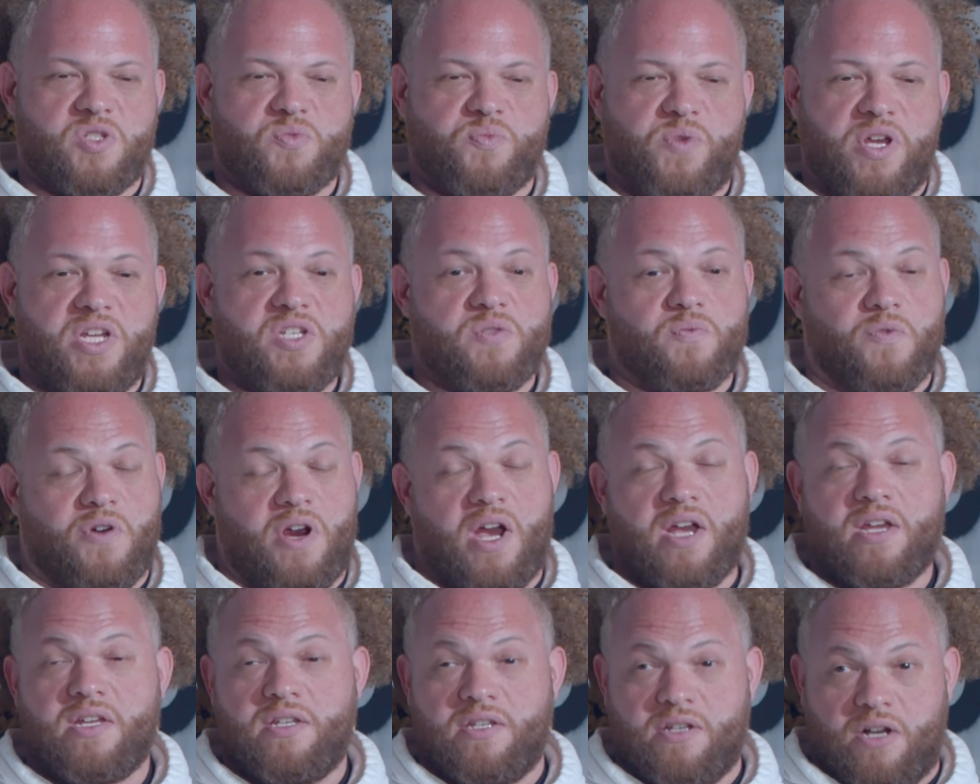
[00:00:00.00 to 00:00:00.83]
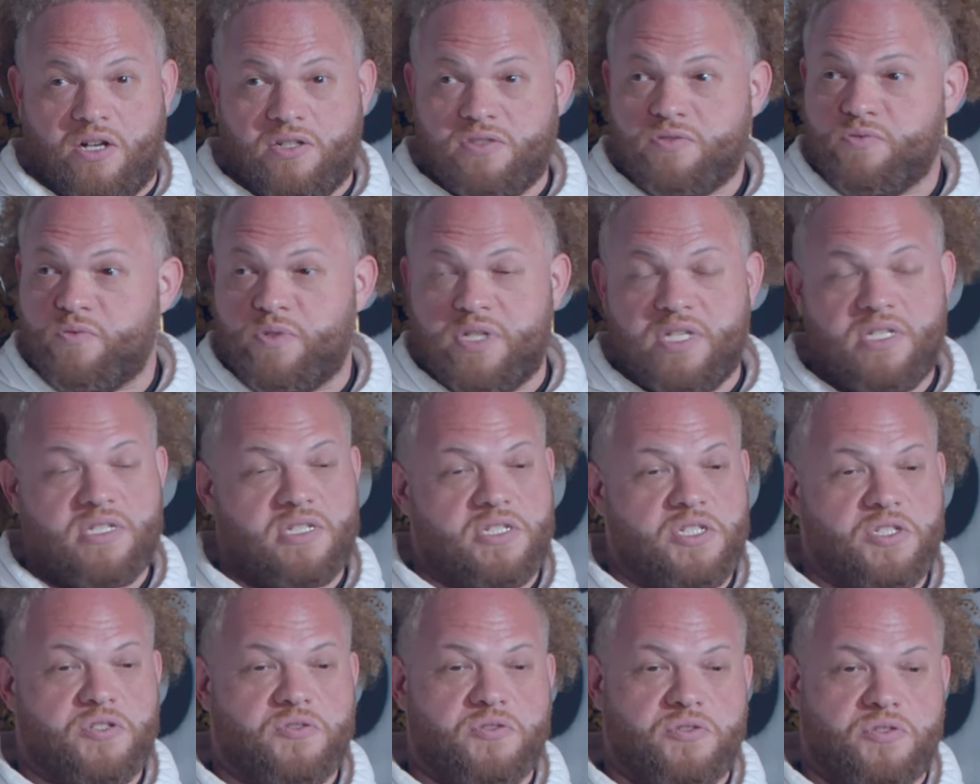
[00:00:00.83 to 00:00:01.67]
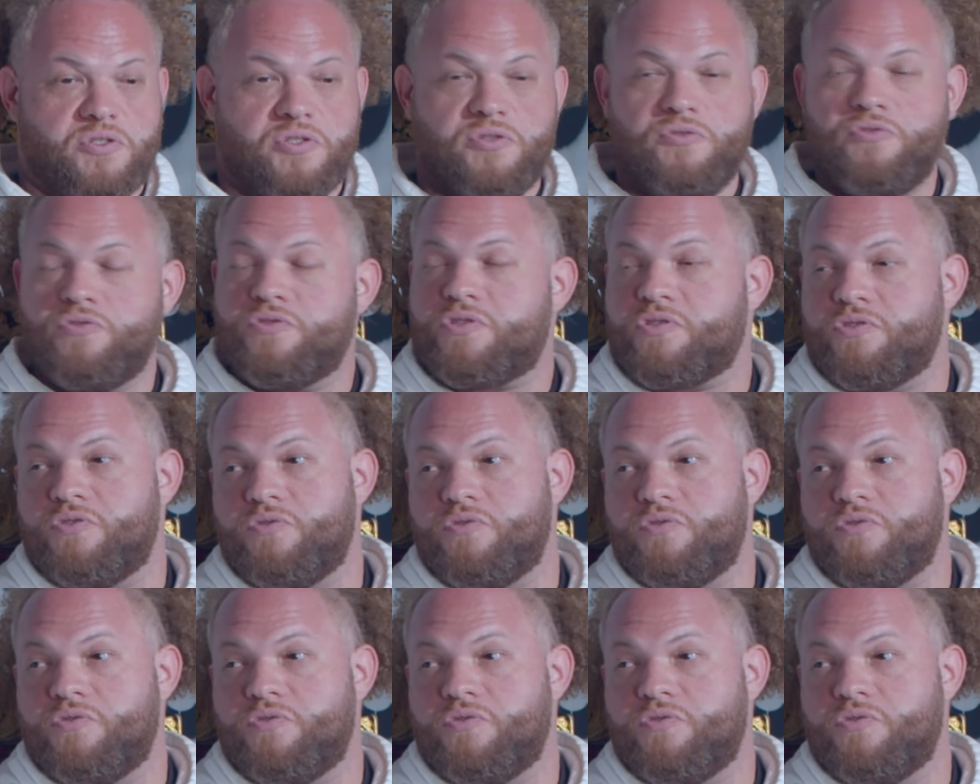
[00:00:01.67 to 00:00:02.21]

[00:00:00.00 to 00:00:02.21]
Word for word: space where I can always introduce